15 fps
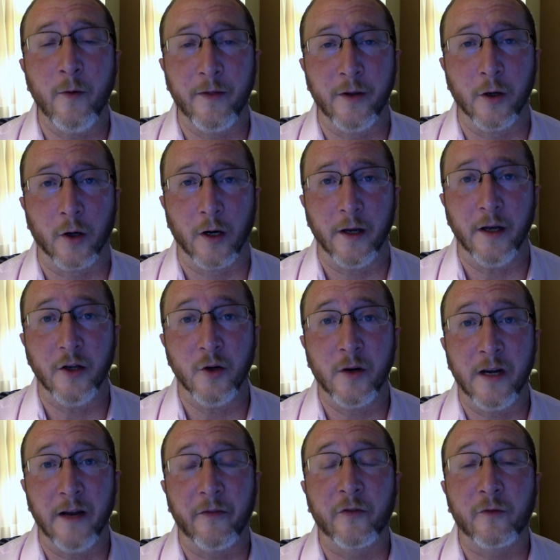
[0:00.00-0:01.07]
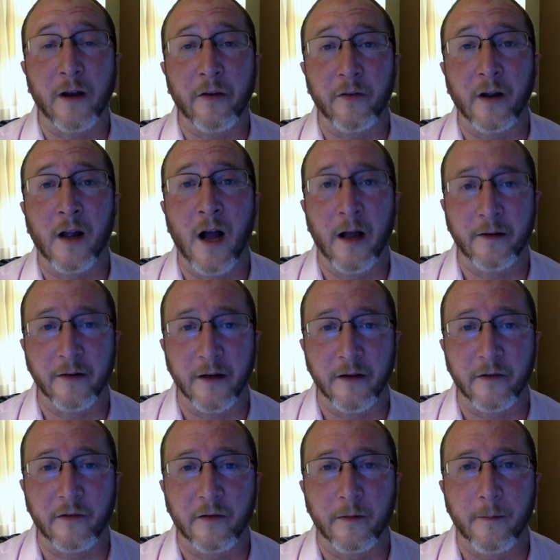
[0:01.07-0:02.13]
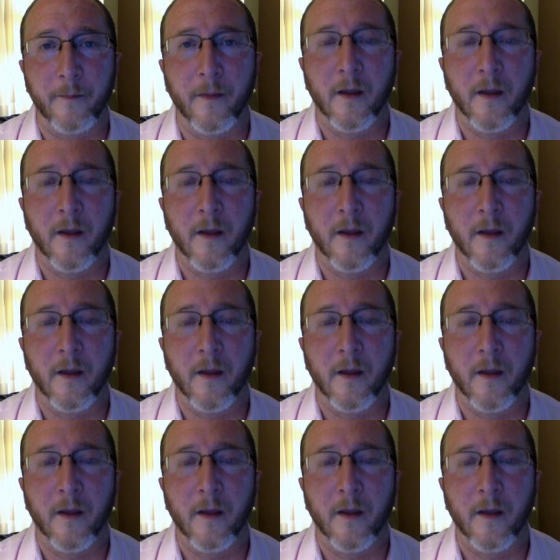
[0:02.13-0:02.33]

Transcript: with urine, you can have stress incontinence.